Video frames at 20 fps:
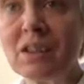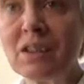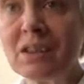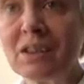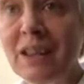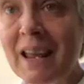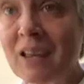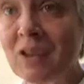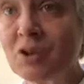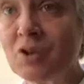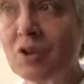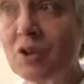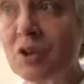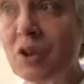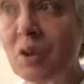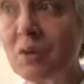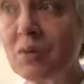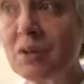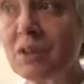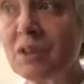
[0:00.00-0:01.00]
an extra
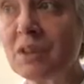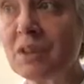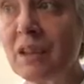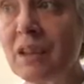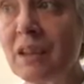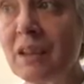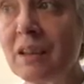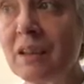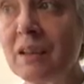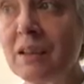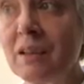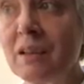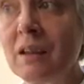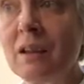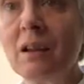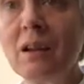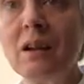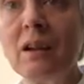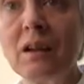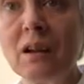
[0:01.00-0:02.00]
note in there
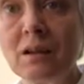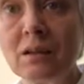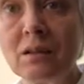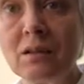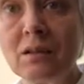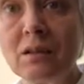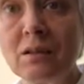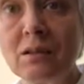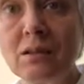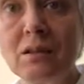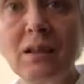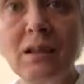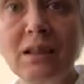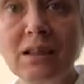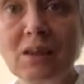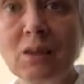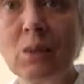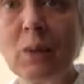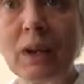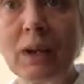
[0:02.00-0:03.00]
and it's
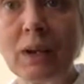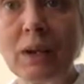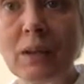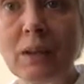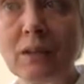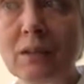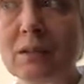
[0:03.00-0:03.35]
quicker.